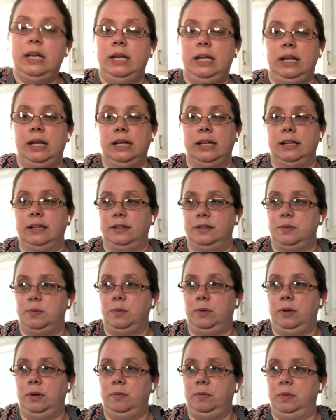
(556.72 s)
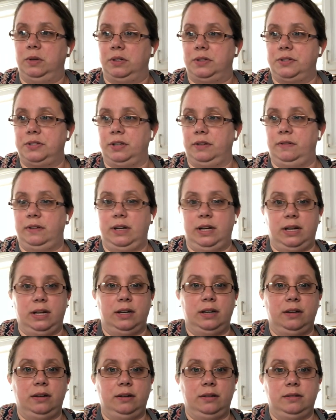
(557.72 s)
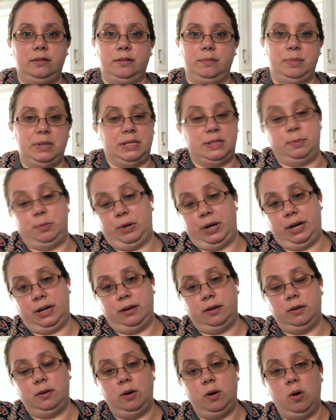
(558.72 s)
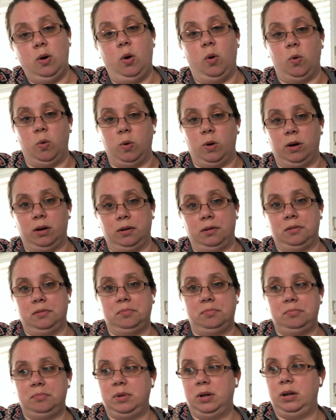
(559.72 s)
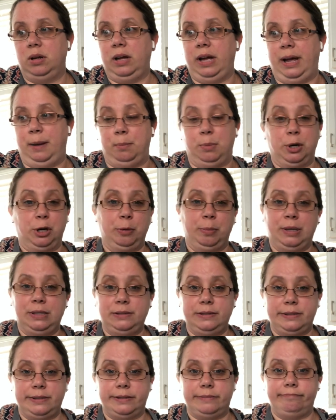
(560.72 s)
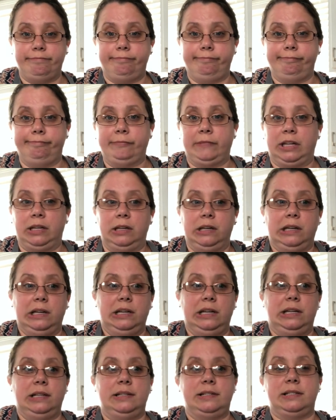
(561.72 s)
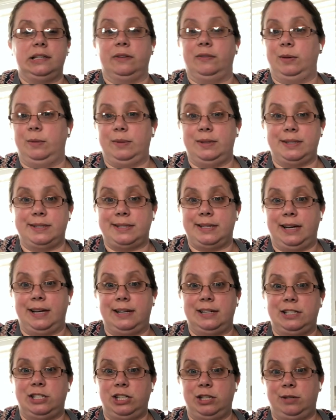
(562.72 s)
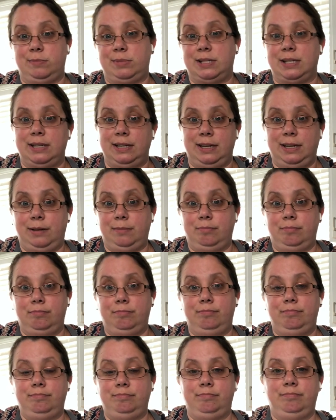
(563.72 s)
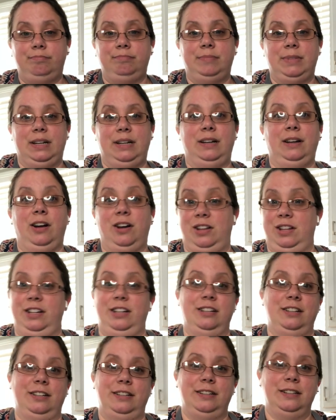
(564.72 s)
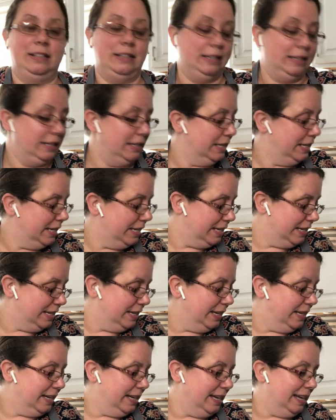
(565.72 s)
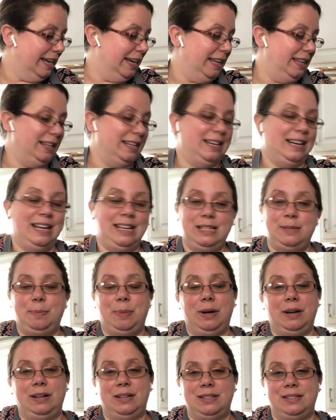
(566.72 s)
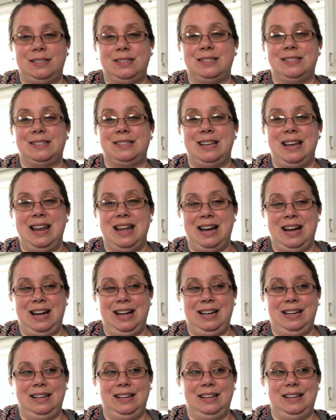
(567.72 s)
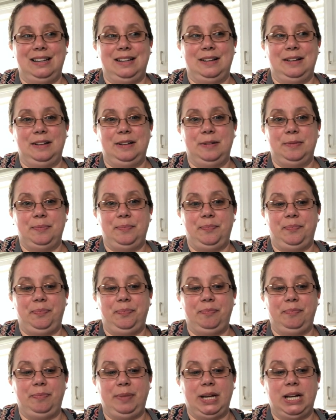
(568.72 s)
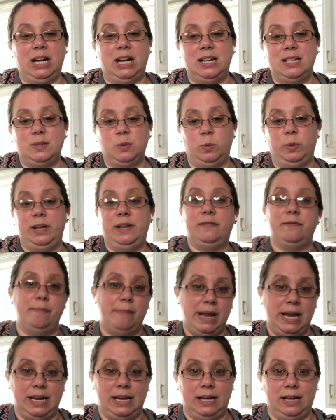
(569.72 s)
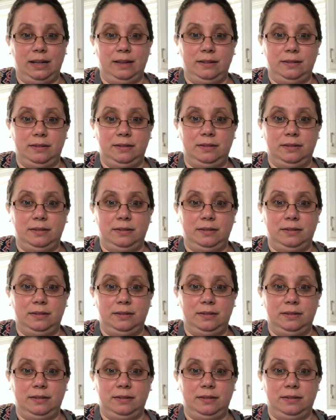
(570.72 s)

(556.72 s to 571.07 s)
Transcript: is we'll serve it on a piece of bread or hamburger buns. Serve it with a side of chips and dip and call it good. And the nice part is it's not, because we've made it,